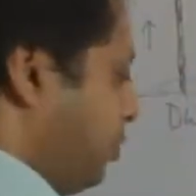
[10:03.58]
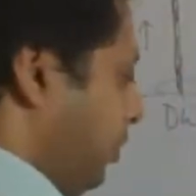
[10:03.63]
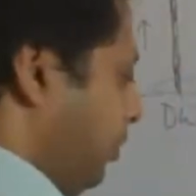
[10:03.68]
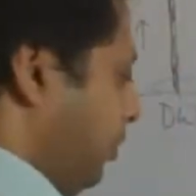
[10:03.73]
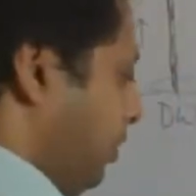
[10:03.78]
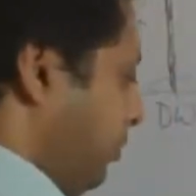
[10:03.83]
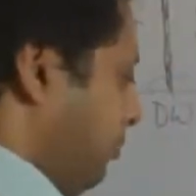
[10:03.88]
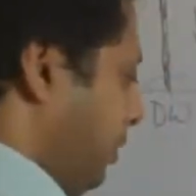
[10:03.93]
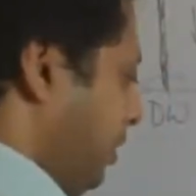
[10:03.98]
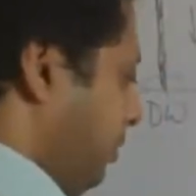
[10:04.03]
it
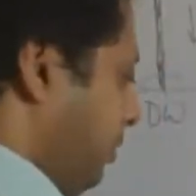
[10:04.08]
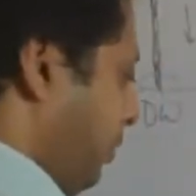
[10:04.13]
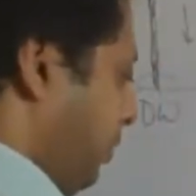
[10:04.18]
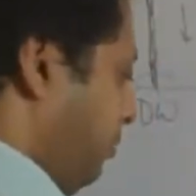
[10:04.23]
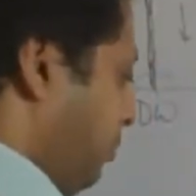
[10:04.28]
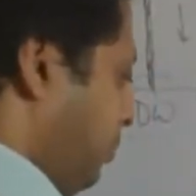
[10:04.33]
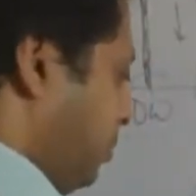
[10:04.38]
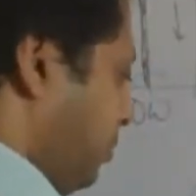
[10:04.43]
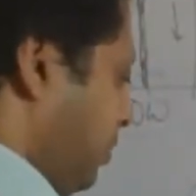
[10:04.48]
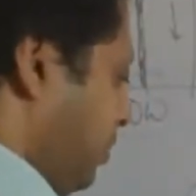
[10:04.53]
will be
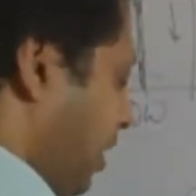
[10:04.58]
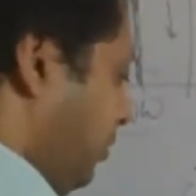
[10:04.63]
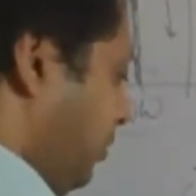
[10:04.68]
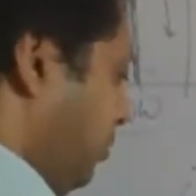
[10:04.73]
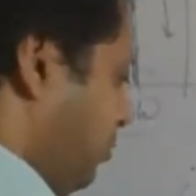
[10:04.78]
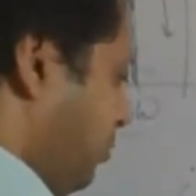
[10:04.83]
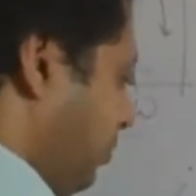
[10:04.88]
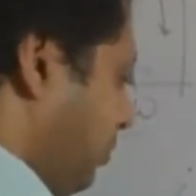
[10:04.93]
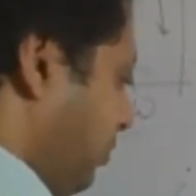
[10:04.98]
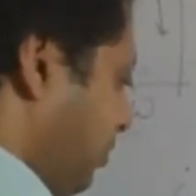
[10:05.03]
proportional
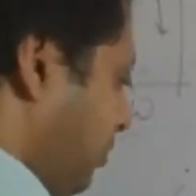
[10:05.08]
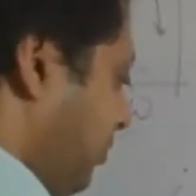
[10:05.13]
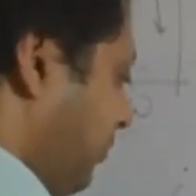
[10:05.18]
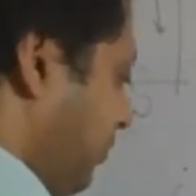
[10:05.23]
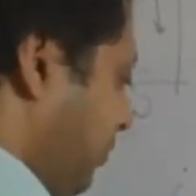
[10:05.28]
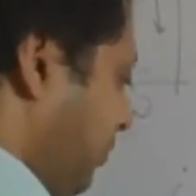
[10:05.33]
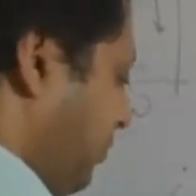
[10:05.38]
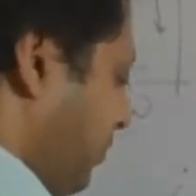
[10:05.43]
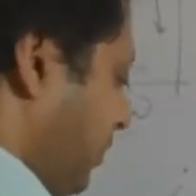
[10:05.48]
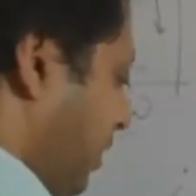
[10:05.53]
to
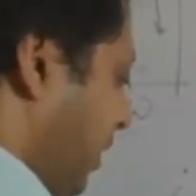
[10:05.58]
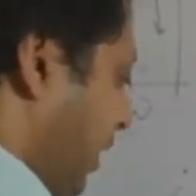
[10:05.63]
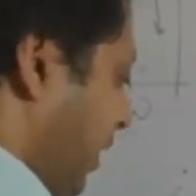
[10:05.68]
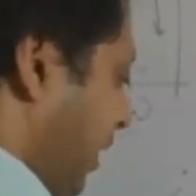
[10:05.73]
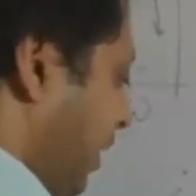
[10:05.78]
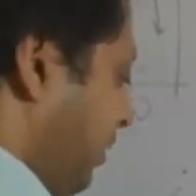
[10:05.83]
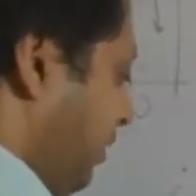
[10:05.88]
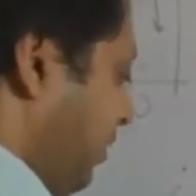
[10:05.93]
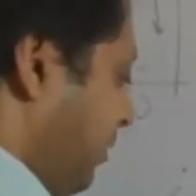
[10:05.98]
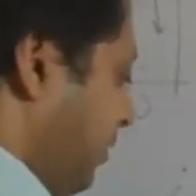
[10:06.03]

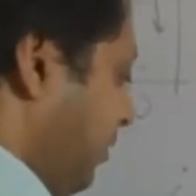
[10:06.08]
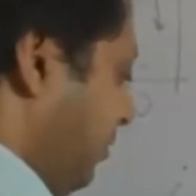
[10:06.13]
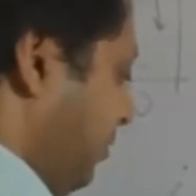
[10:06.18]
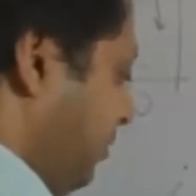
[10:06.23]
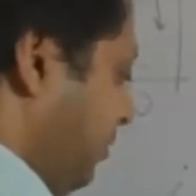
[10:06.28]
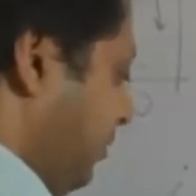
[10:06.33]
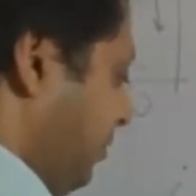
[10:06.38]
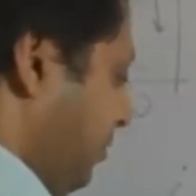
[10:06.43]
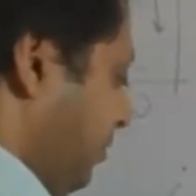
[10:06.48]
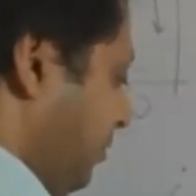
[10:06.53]
n
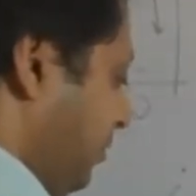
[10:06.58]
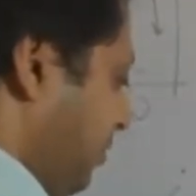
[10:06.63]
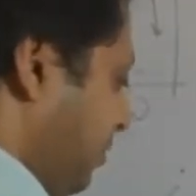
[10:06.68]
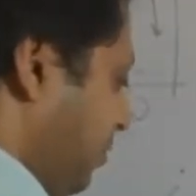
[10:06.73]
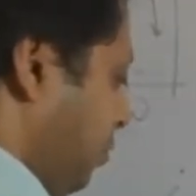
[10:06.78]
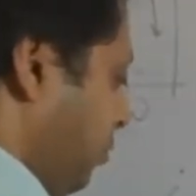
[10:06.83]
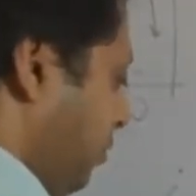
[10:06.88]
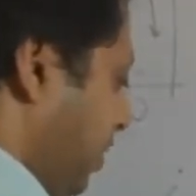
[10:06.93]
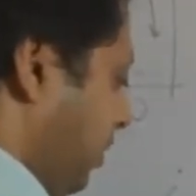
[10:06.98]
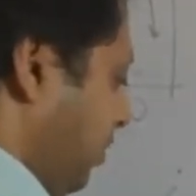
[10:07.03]

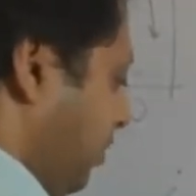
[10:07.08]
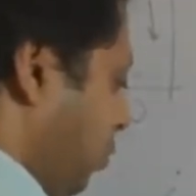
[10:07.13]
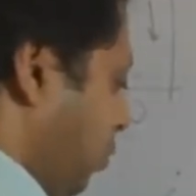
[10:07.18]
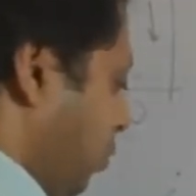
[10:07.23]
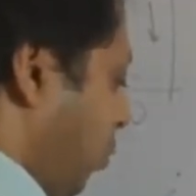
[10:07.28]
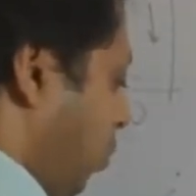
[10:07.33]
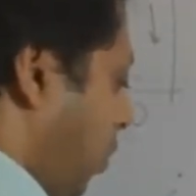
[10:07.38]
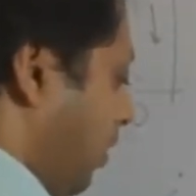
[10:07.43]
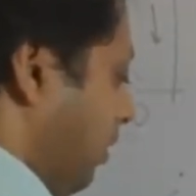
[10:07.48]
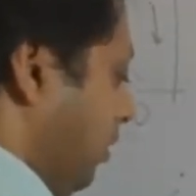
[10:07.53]
domain
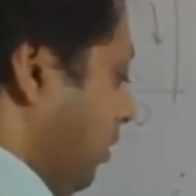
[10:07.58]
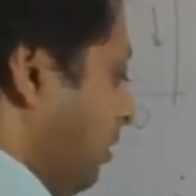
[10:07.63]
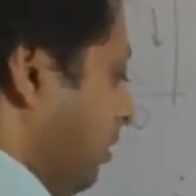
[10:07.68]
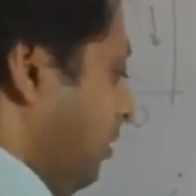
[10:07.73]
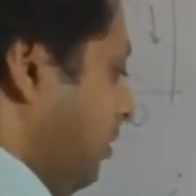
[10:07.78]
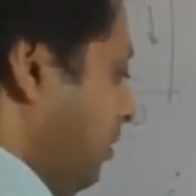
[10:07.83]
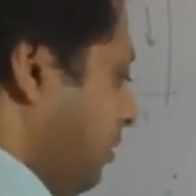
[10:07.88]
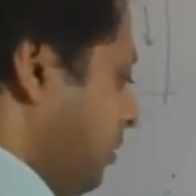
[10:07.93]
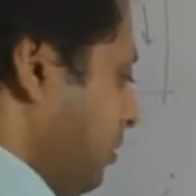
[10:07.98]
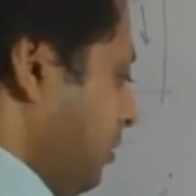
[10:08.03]

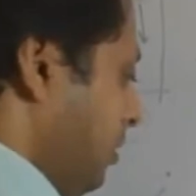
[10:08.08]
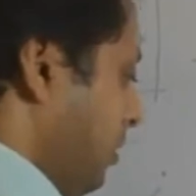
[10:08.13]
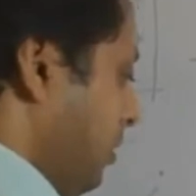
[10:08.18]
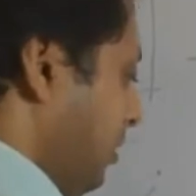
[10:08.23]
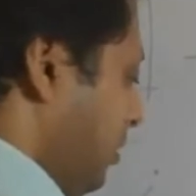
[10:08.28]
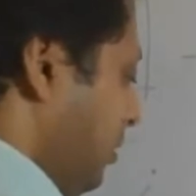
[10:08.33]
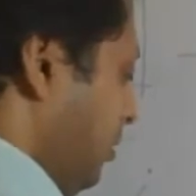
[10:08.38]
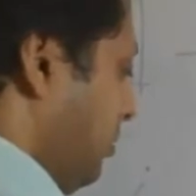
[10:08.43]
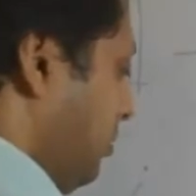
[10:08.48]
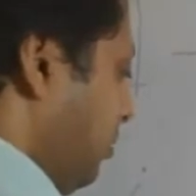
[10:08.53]
wall.
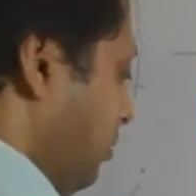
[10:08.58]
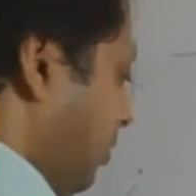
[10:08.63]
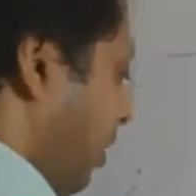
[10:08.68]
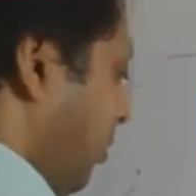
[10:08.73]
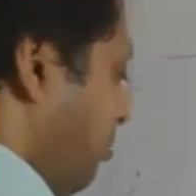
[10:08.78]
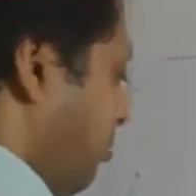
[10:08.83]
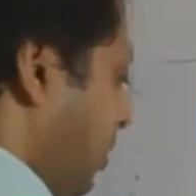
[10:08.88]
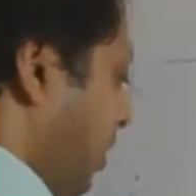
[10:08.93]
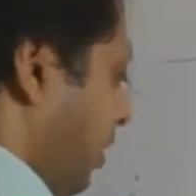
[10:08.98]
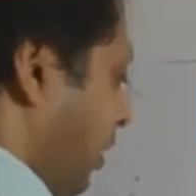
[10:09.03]
So
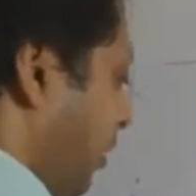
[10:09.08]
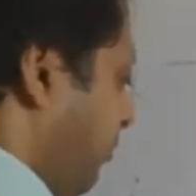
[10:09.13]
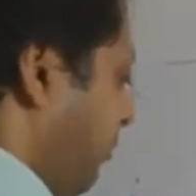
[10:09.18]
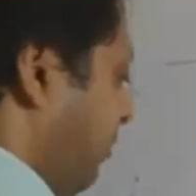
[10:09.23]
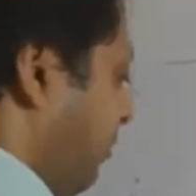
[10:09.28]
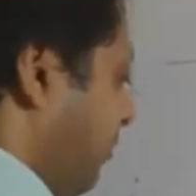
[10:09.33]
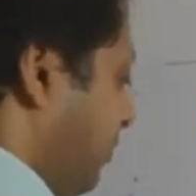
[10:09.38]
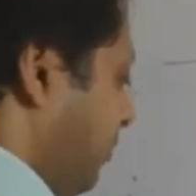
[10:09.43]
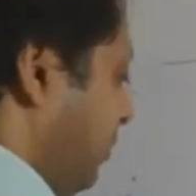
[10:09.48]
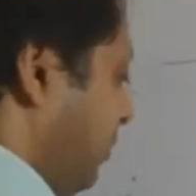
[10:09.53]
number of